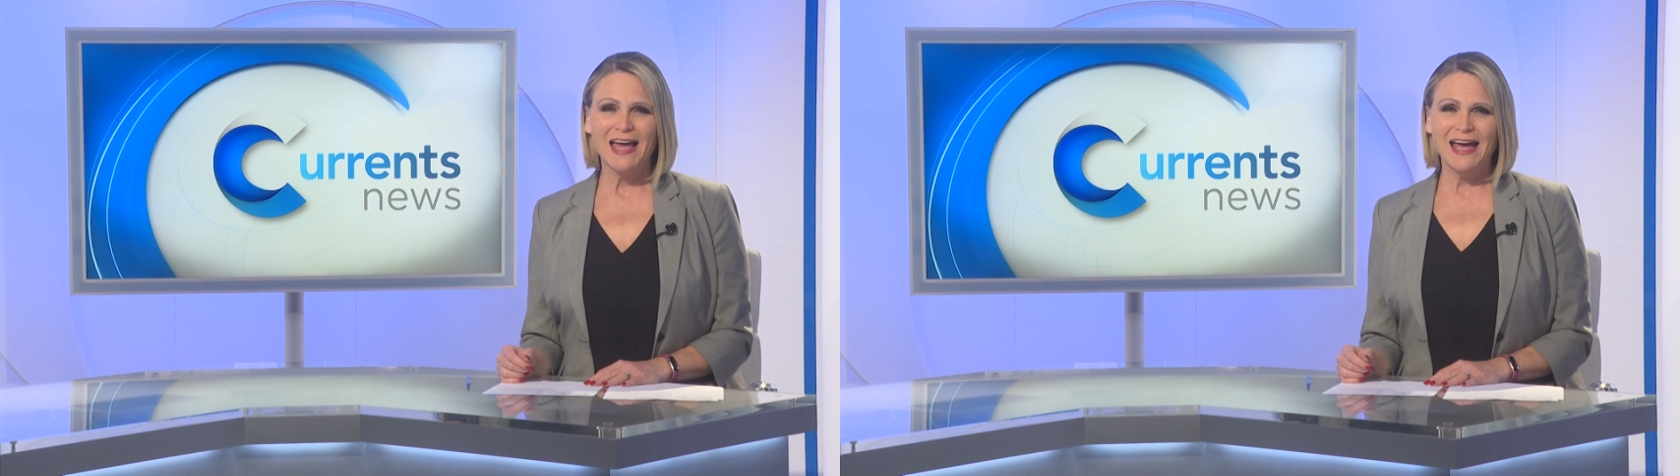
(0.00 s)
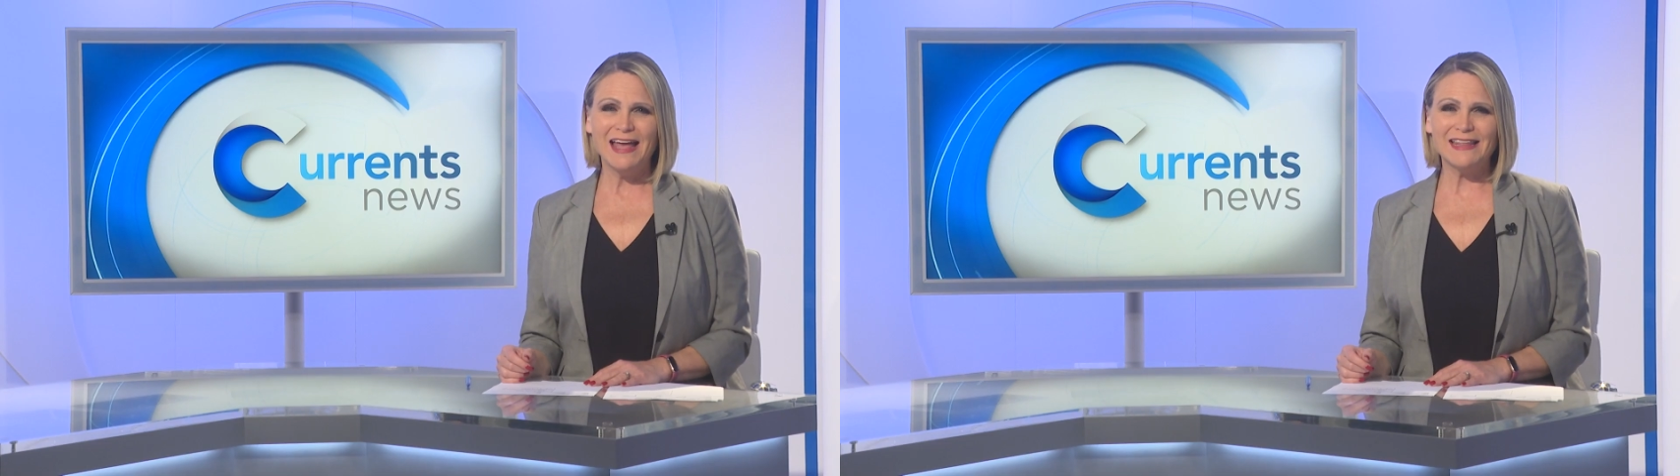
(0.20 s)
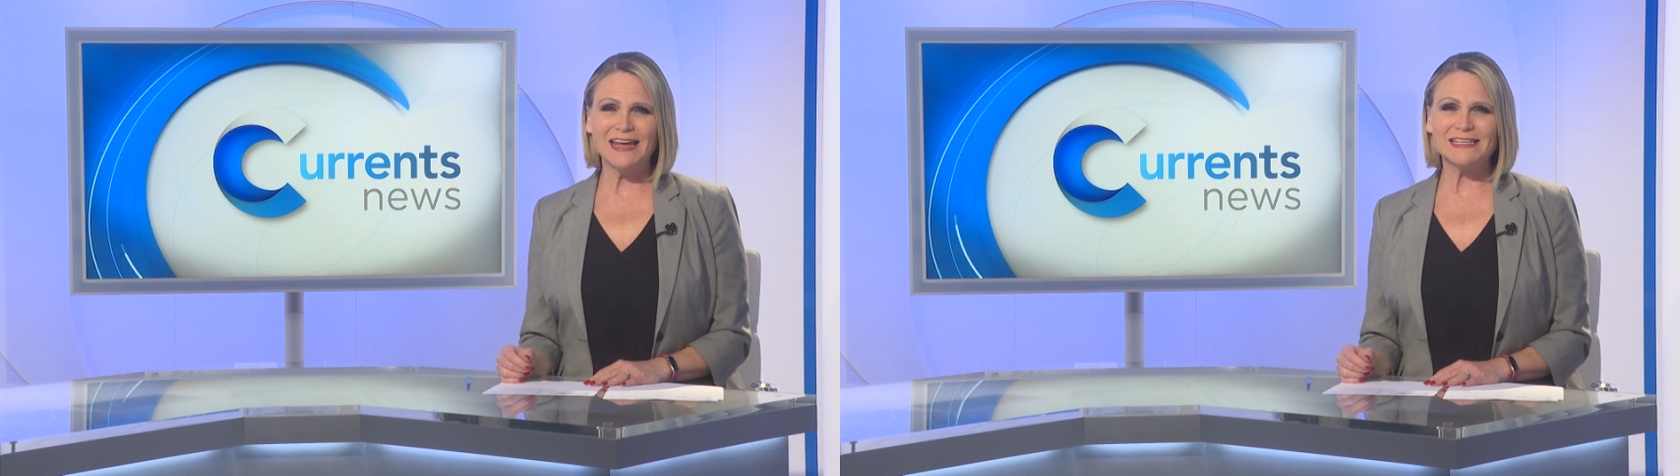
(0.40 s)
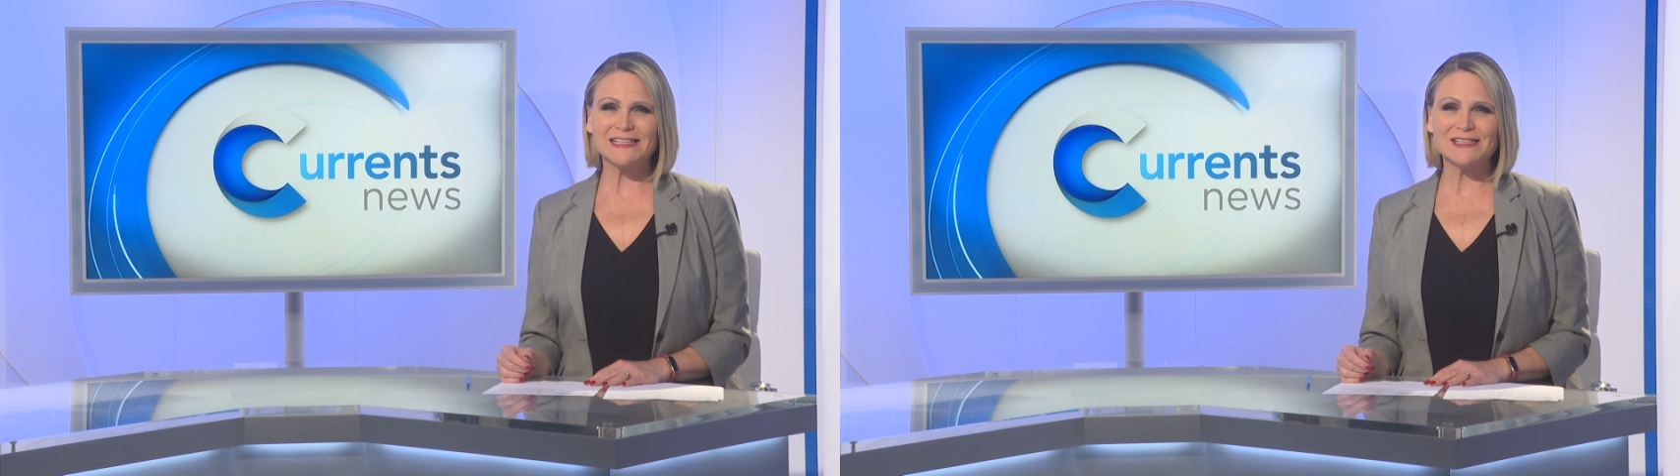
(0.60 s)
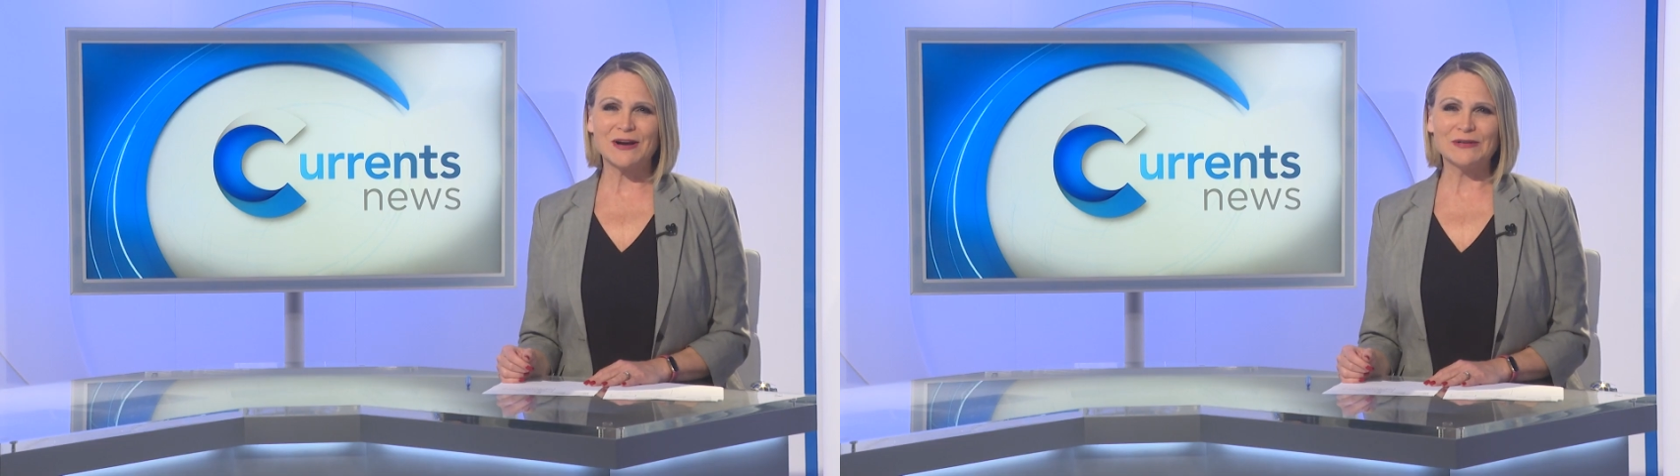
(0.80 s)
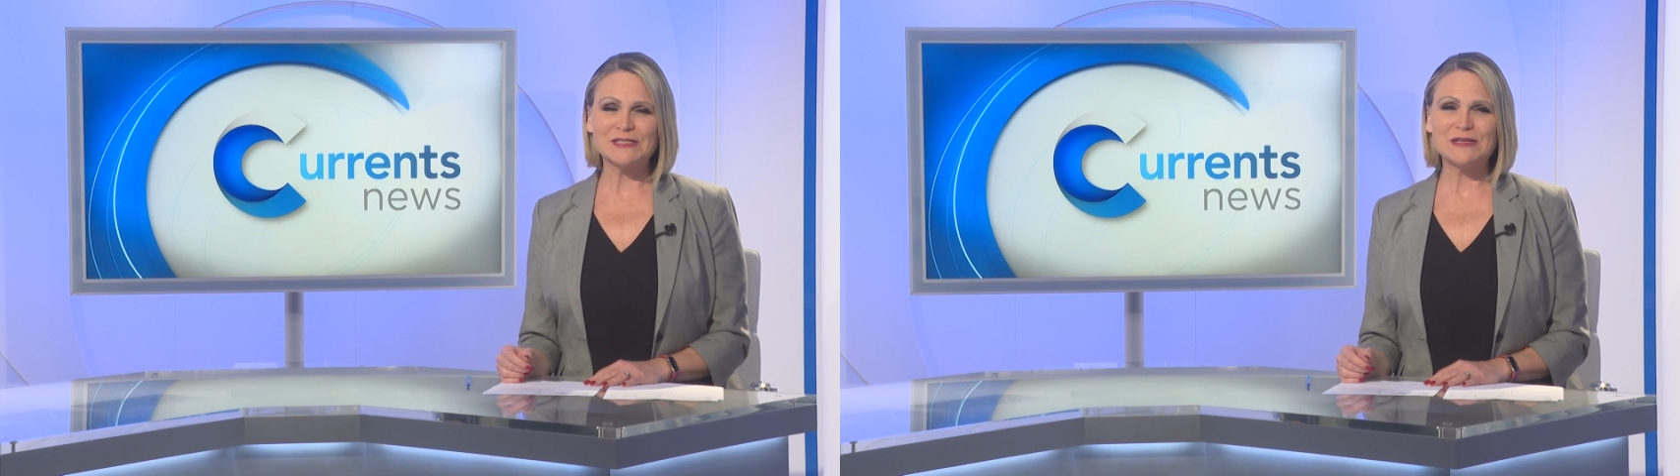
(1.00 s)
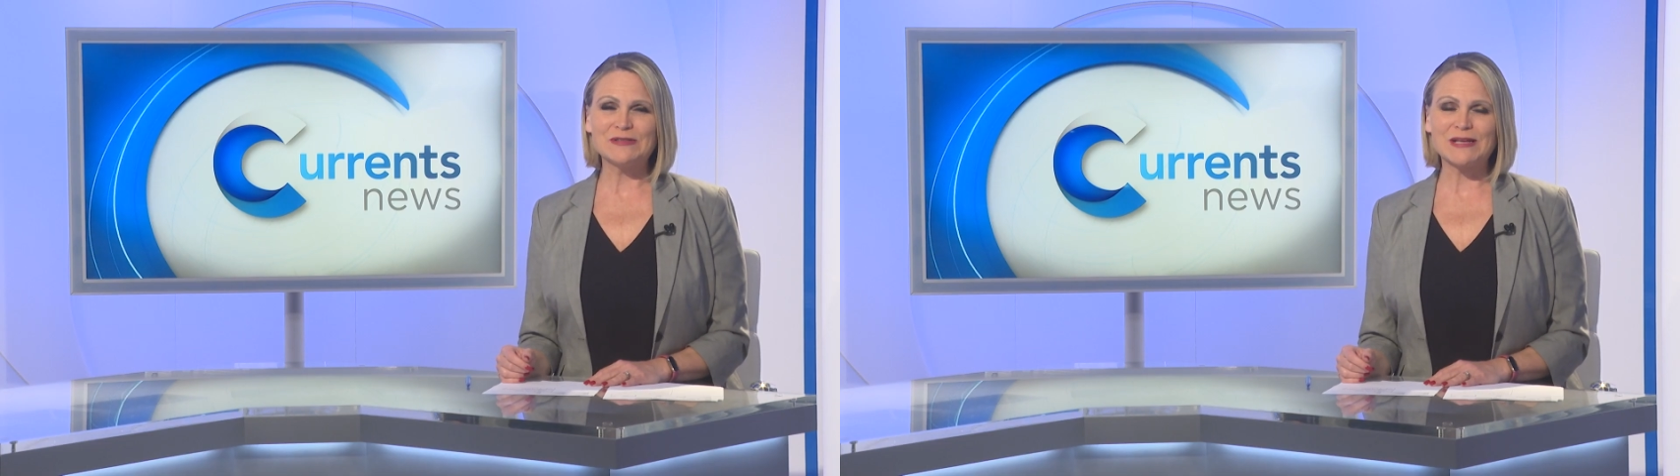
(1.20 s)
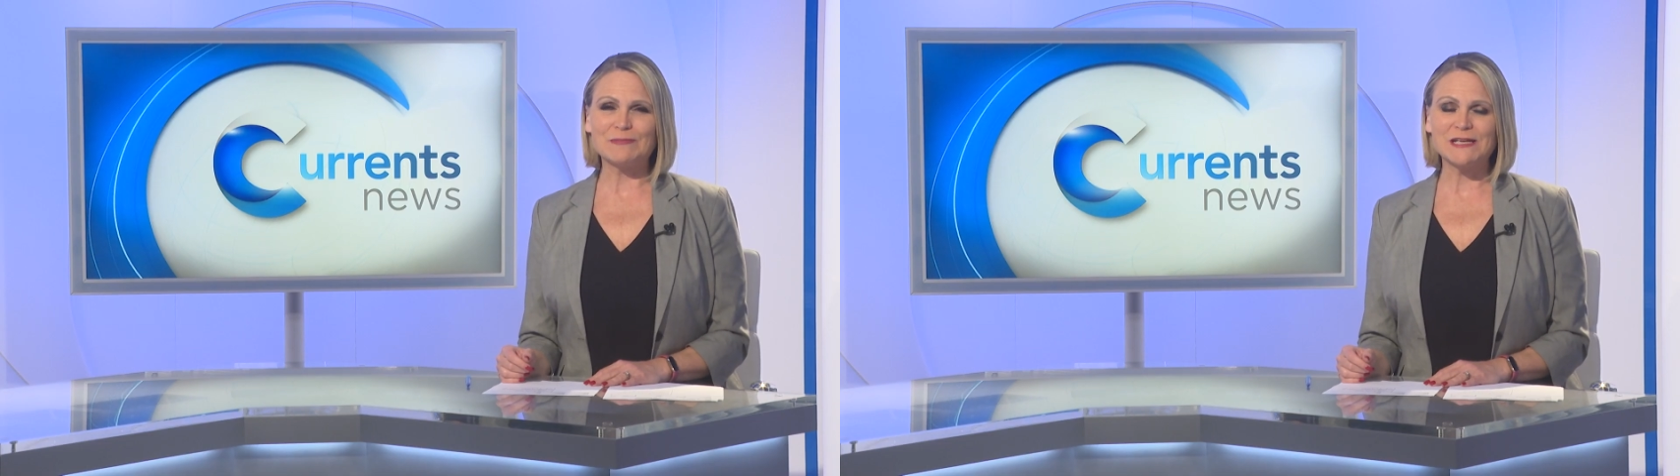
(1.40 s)
And that is this Currents
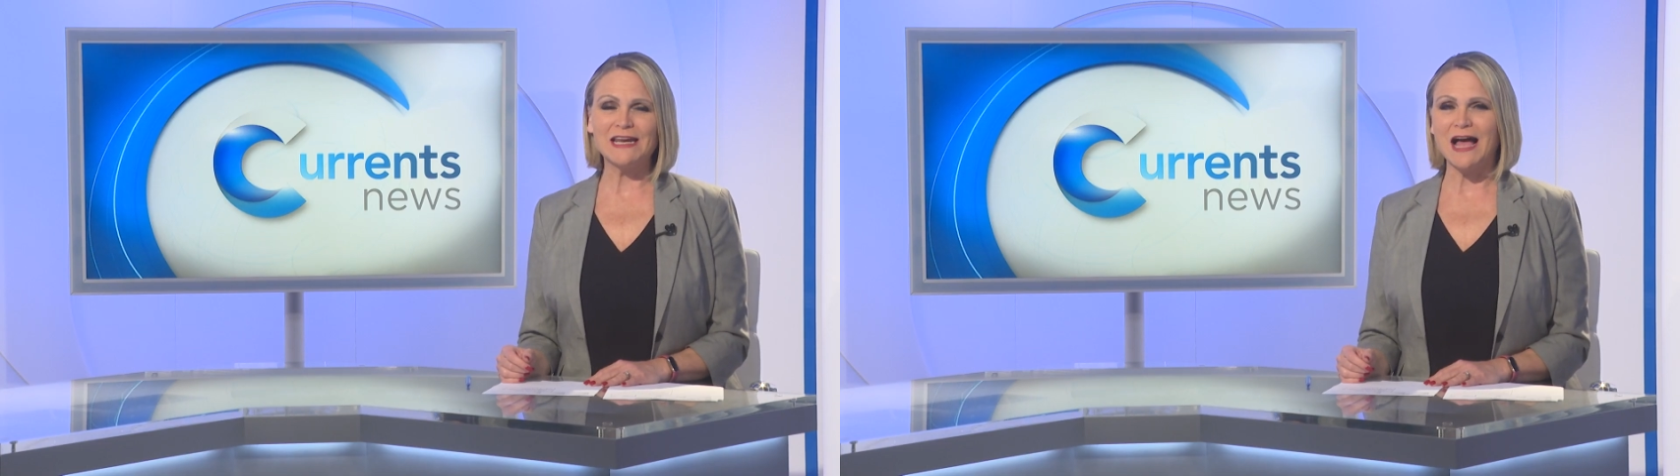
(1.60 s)
News Update.